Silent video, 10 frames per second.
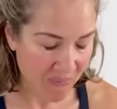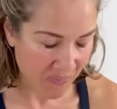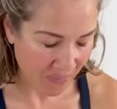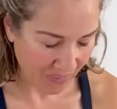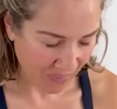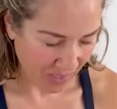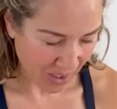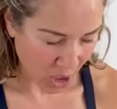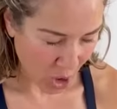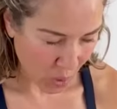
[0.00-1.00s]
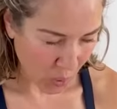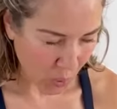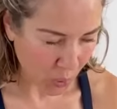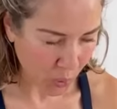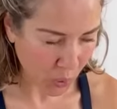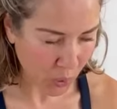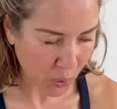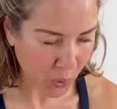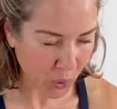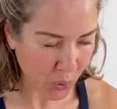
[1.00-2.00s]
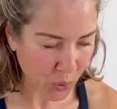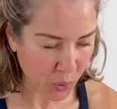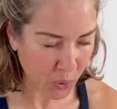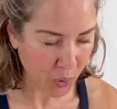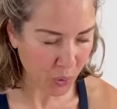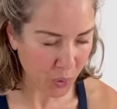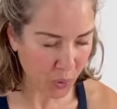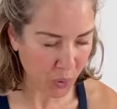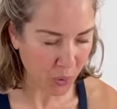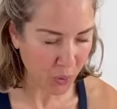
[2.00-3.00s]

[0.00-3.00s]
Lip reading: Nothing is said.